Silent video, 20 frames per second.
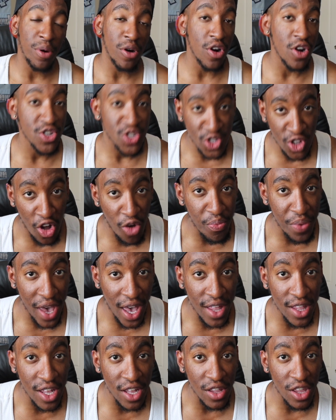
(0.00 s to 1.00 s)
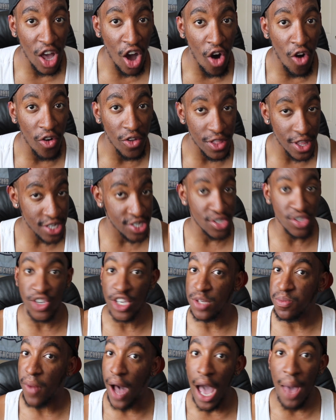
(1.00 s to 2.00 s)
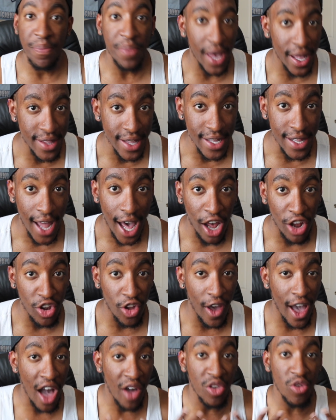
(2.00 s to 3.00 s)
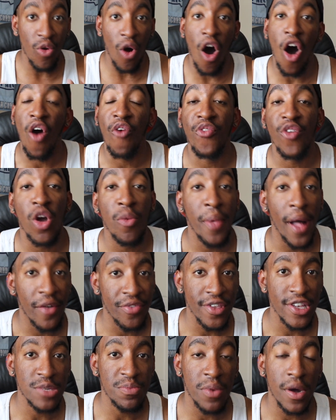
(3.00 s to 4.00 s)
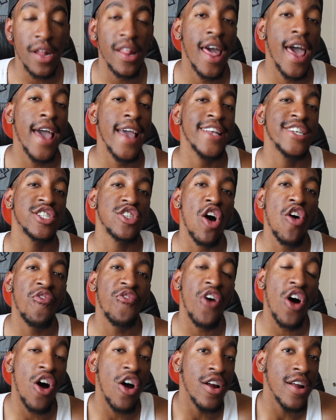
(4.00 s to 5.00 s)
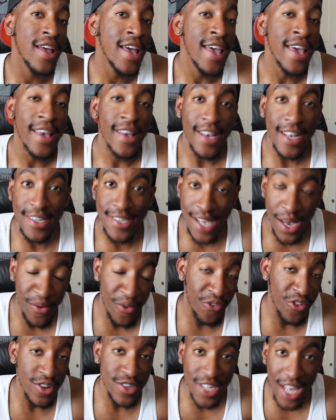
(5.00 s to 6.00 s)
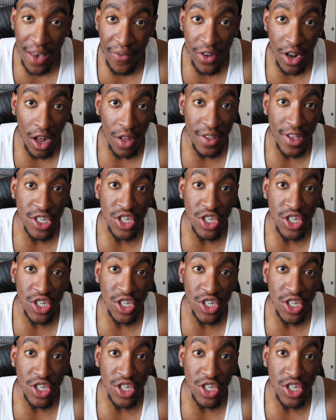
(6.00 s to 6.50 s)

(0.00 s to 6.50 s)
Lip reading: personal opinion, yo, this is just my opinion. I don't know how you all feel about this, but hey, so far, he's 7 for 7 on